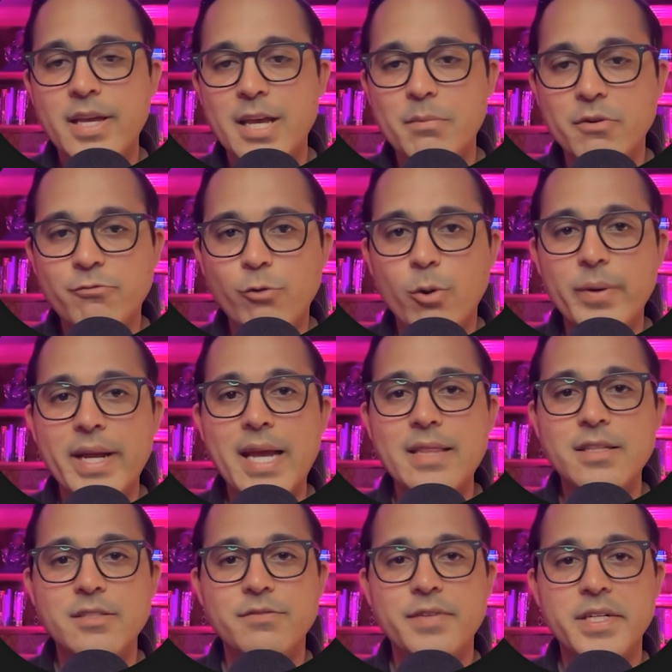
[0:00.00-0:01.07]
And before we
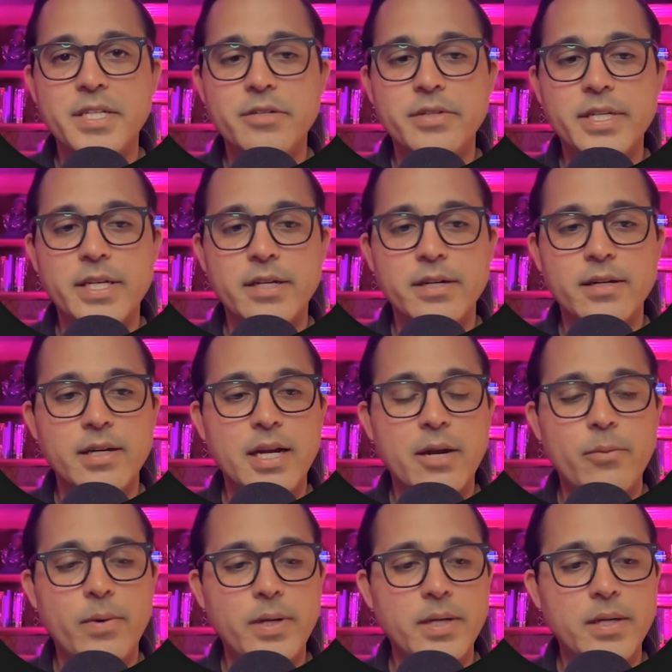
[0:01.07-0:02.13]
end this video here,
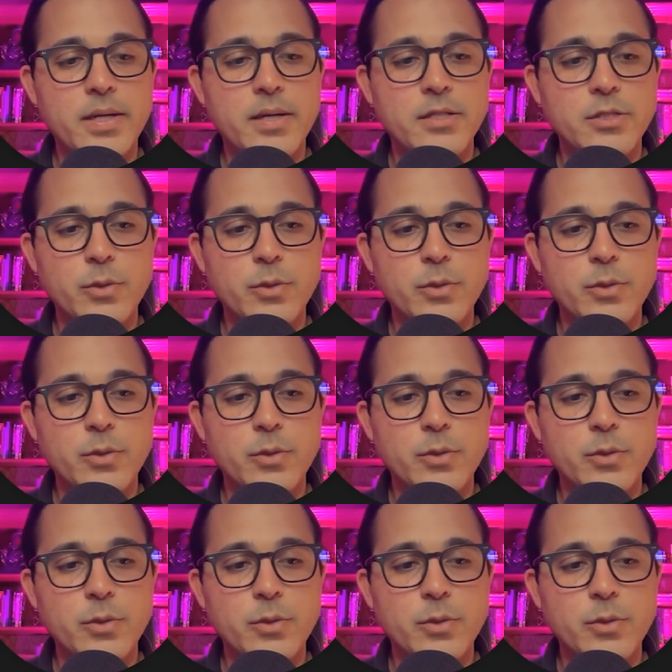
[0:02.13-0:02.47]
I want to